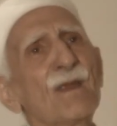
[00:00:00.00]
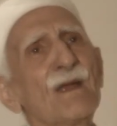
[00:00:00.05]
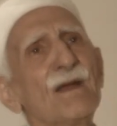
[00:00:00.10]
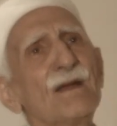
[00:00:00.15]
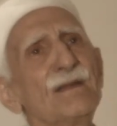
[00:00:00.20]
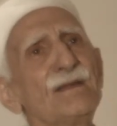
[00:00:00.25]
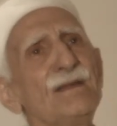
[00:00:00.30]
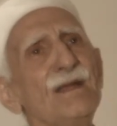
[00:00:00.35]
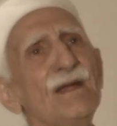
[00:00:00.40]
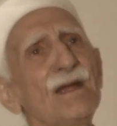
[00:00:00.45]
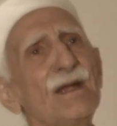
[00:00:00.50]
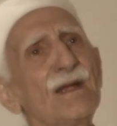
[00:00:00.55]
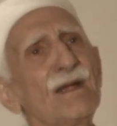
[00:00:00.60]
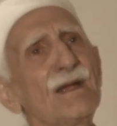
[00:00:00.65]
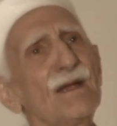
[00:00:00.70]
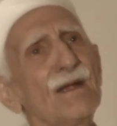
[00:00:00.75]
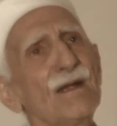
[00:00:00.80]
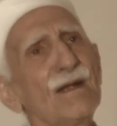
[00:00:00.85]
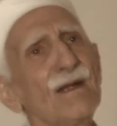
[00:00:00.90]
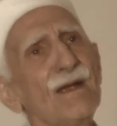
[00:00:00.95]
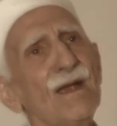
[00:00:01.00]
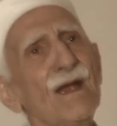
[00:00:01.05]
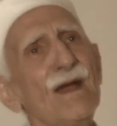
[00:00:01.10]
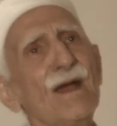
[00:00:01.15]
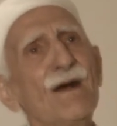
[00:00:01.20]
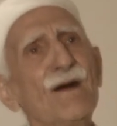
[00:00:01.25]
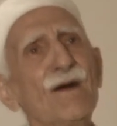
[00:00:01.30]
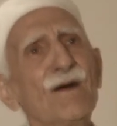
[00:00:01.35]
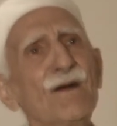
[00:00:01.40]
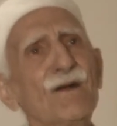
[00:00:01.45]
the
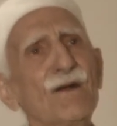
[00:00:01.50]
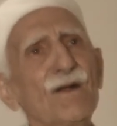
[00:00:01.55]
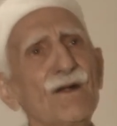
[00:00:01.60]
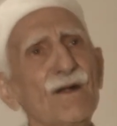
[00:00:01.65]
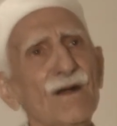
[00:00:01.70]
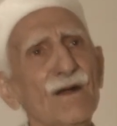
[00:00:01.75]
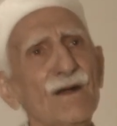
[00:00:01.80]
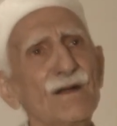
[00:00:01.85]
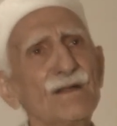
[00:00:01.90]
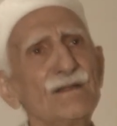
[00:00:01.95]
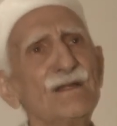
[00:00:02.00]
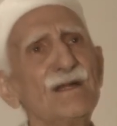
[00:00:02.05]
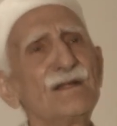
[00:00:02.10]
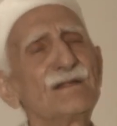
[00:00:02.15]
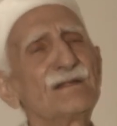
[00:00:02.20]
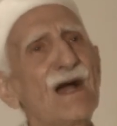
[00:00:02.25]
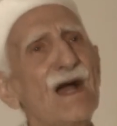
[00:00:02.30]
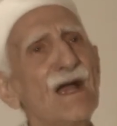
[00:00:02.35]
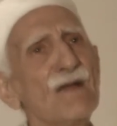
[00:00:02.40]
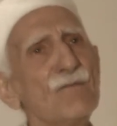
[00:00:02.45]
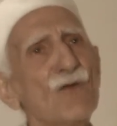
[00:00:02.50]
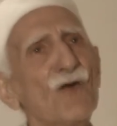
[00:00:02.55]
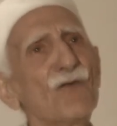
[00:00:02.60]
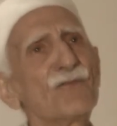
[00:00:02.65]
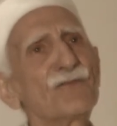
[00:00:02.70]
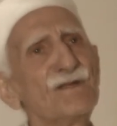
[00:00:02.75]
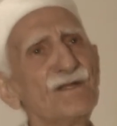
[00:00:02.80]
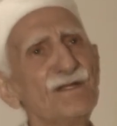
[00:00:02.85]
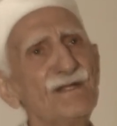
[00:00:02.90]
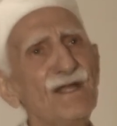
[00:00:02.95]
Geh, the time
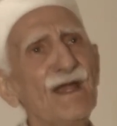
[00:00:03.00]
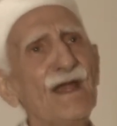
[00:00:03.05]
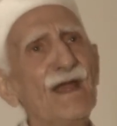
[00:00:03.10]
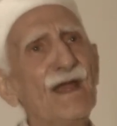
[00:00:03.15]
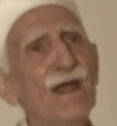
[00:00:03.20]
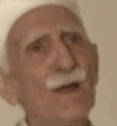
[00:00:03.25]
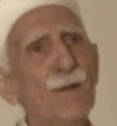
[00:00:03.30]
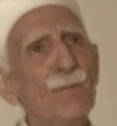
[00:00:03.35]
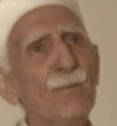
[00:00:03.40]
of the day.